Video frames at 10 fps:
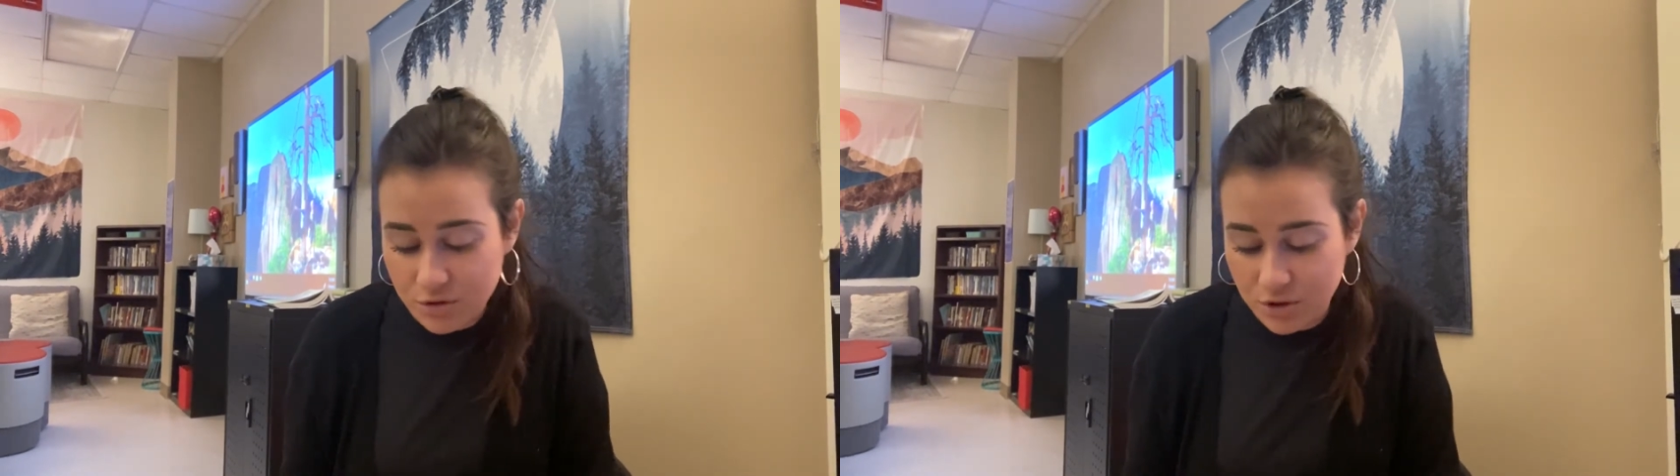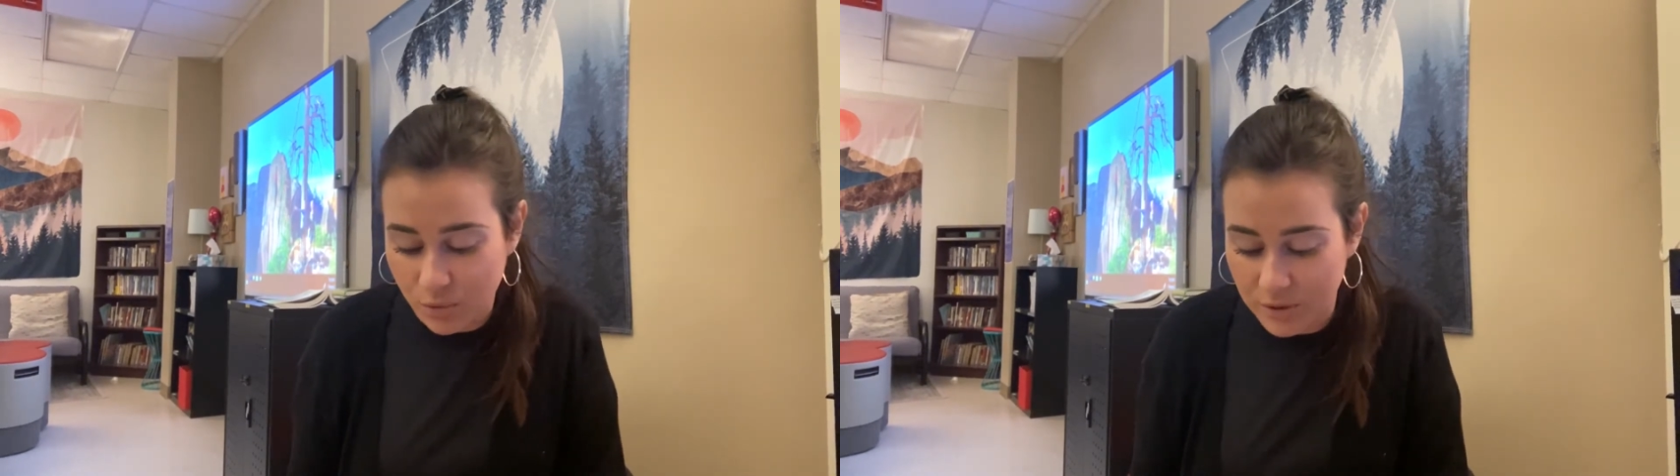
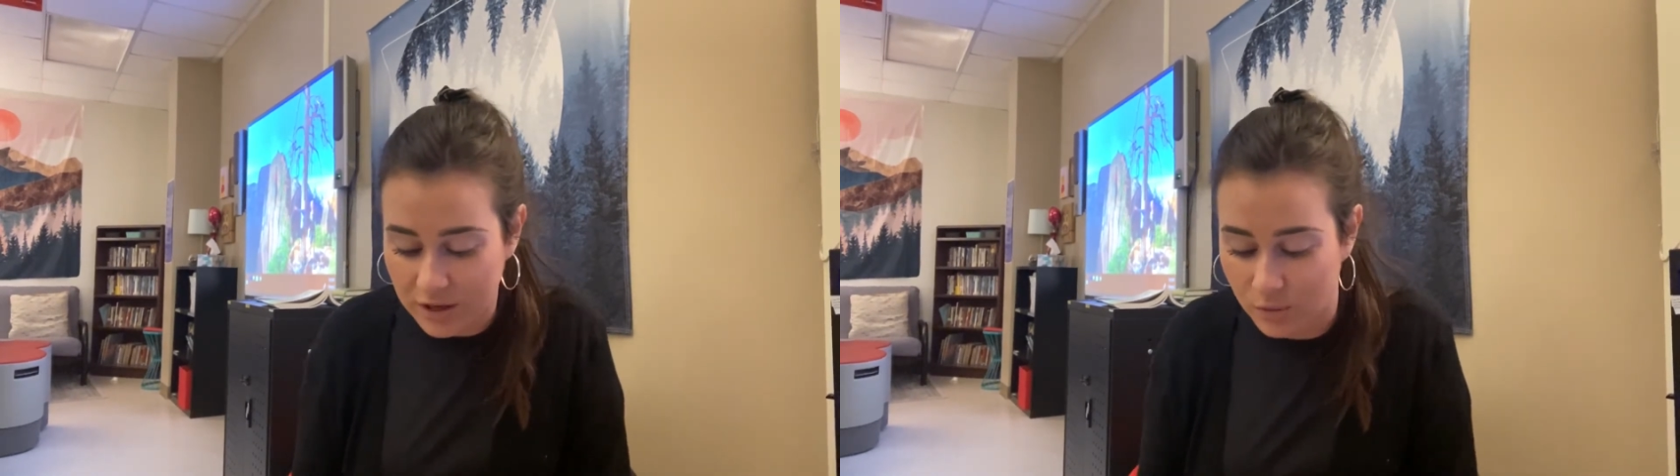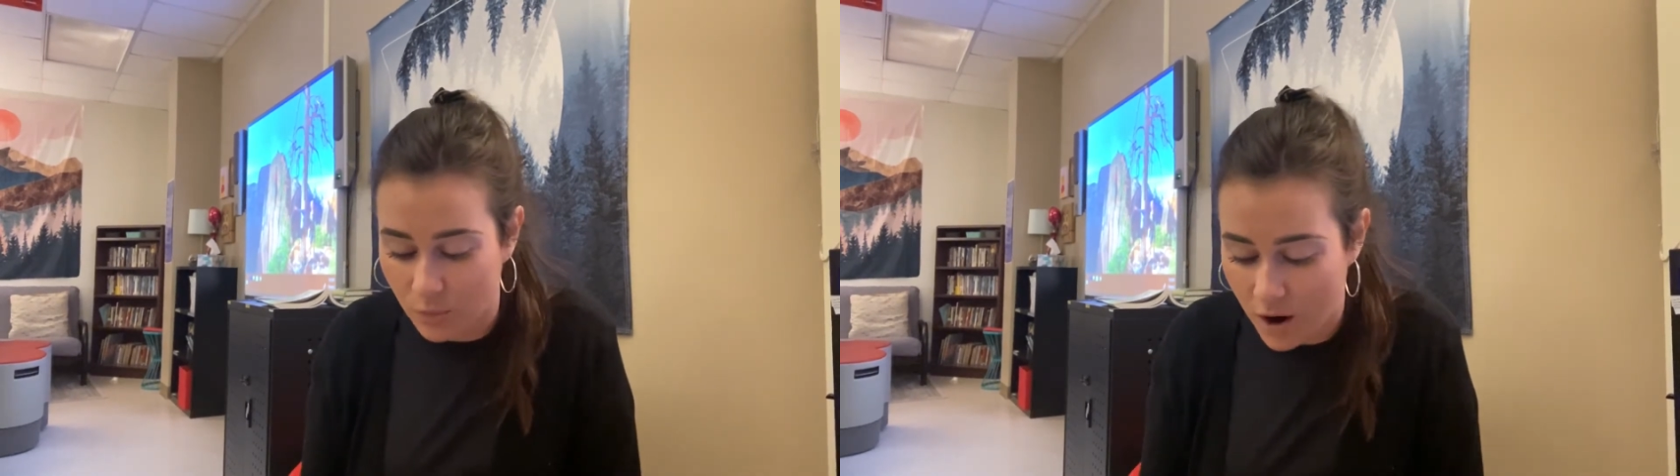so we
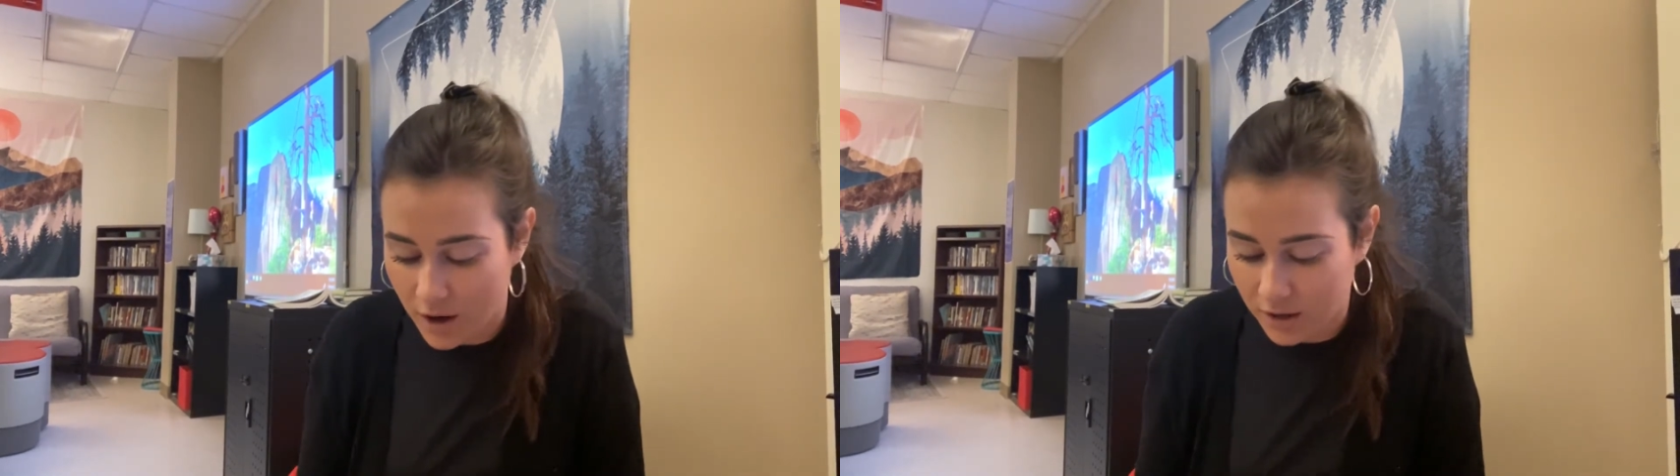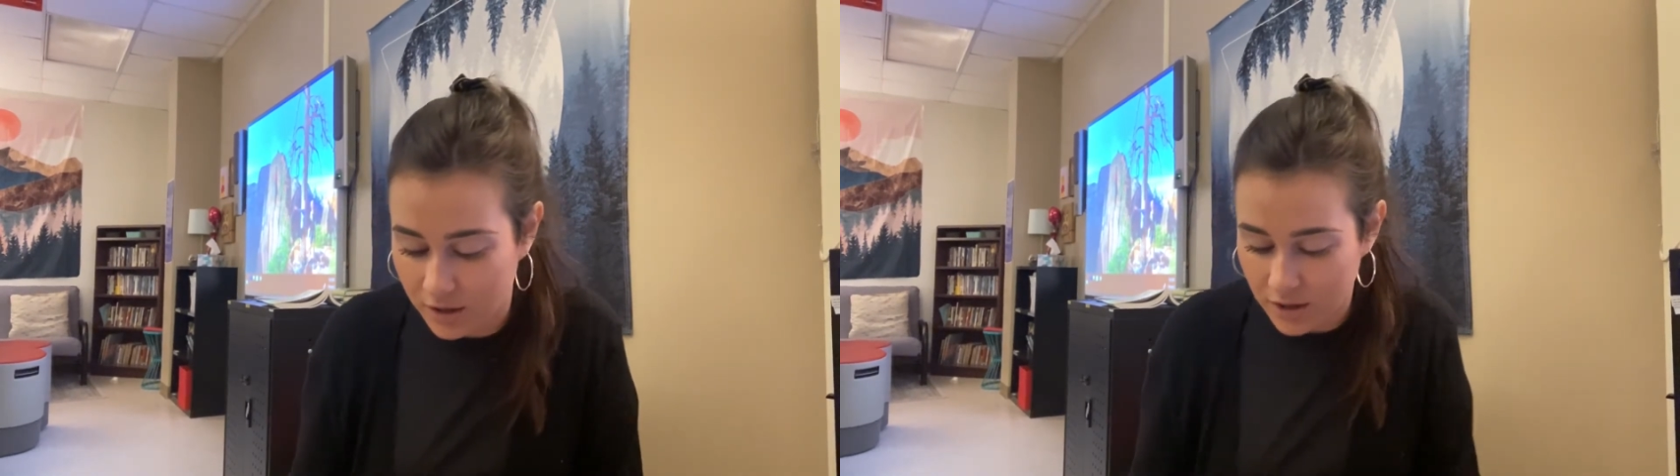could
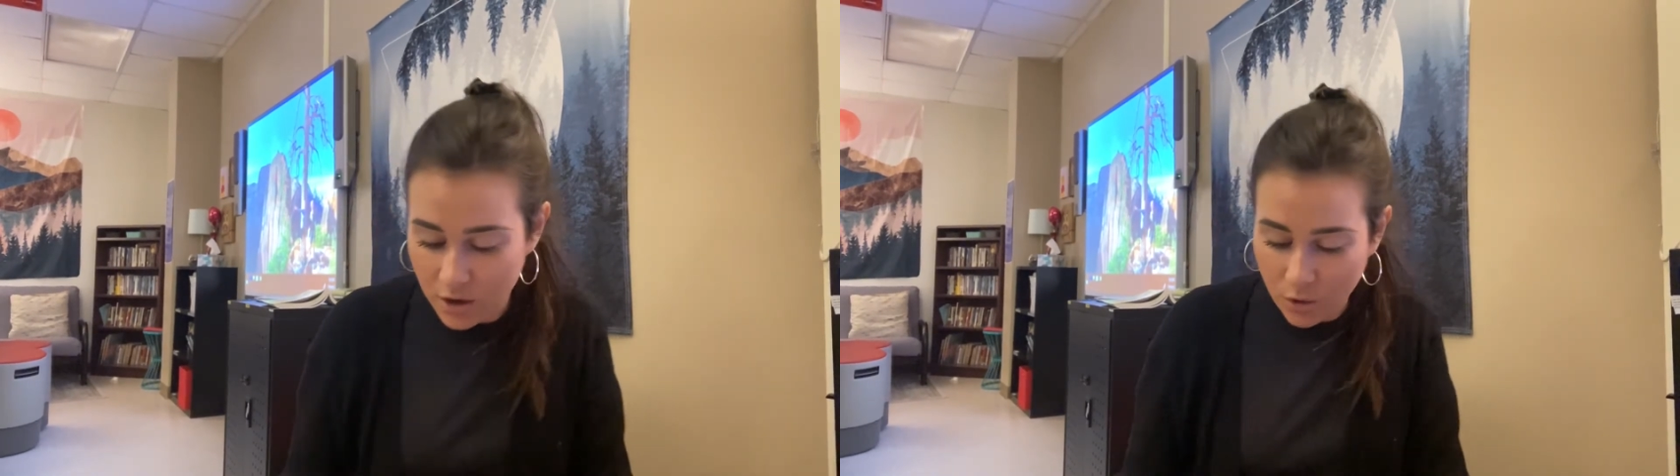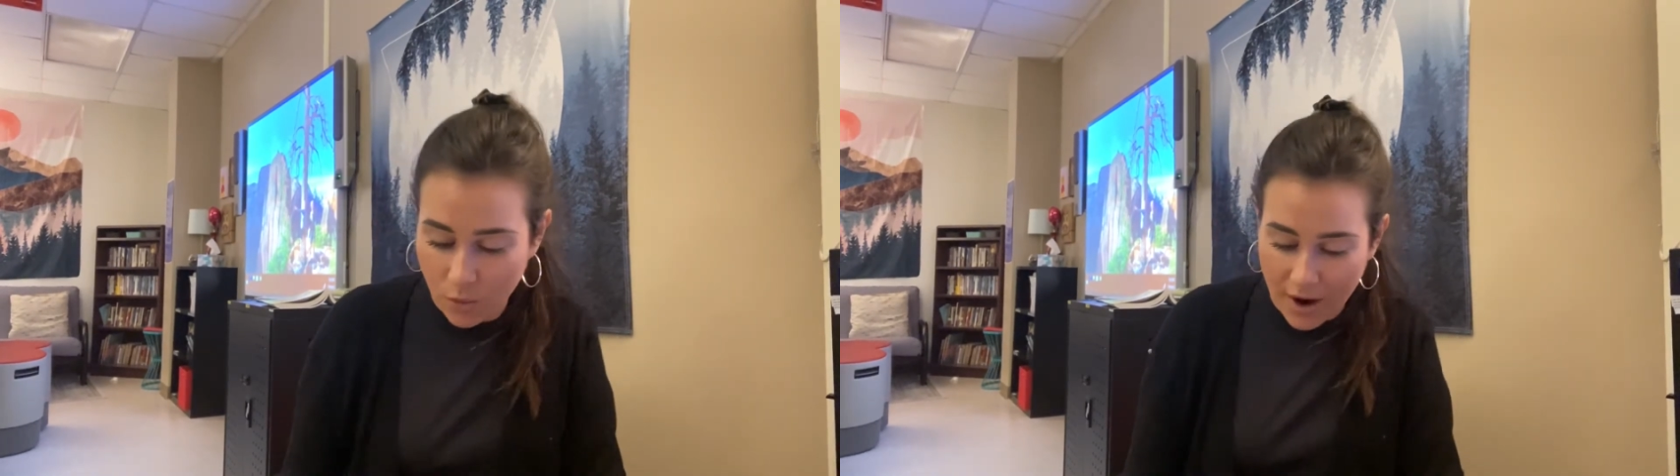walk
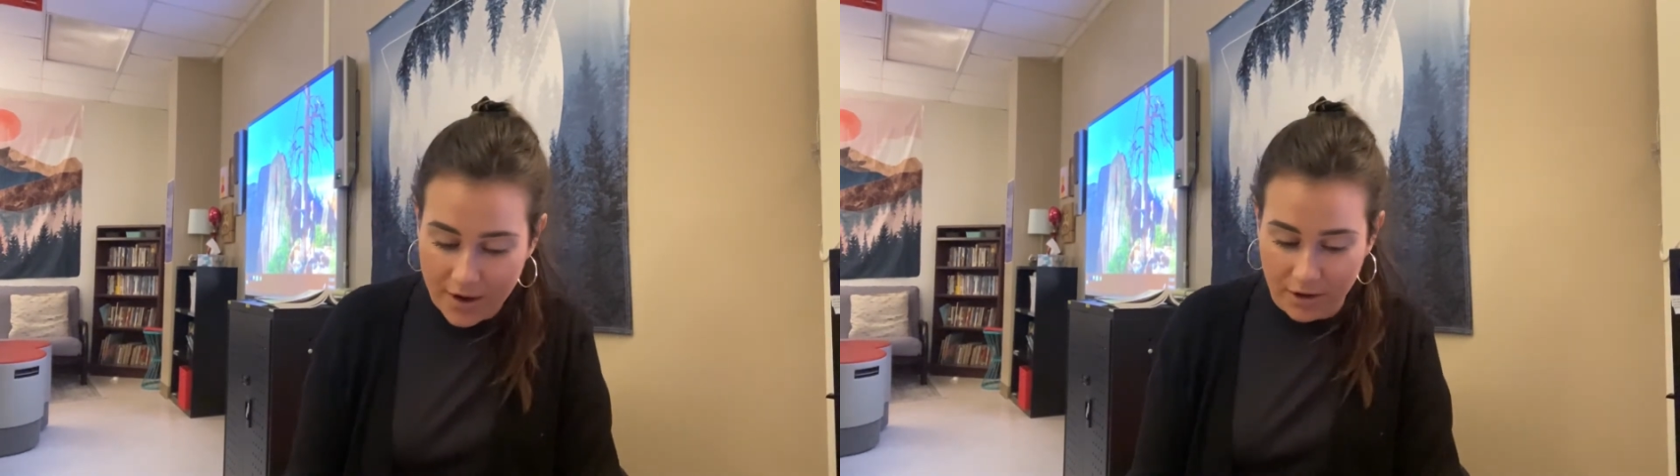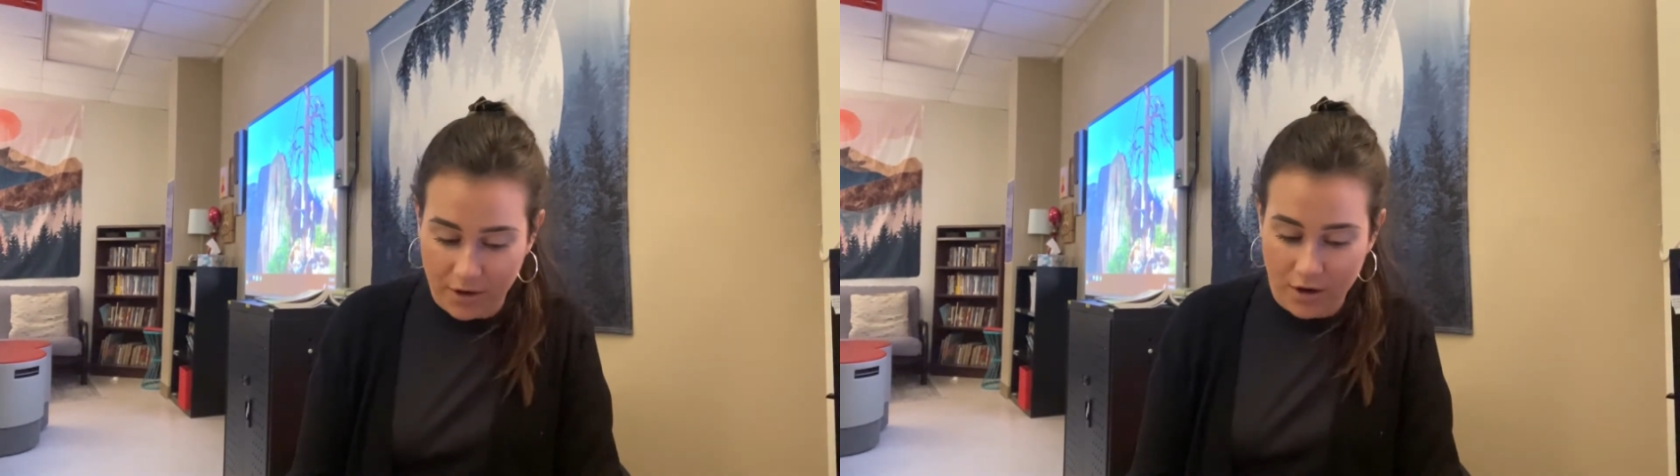
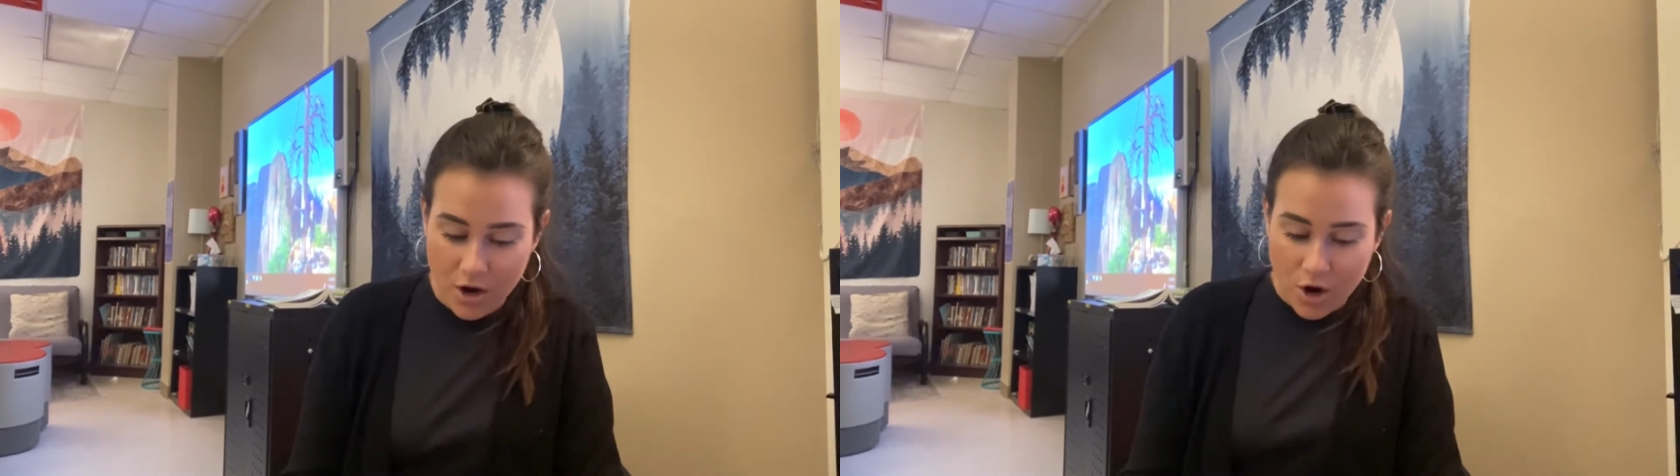quieter.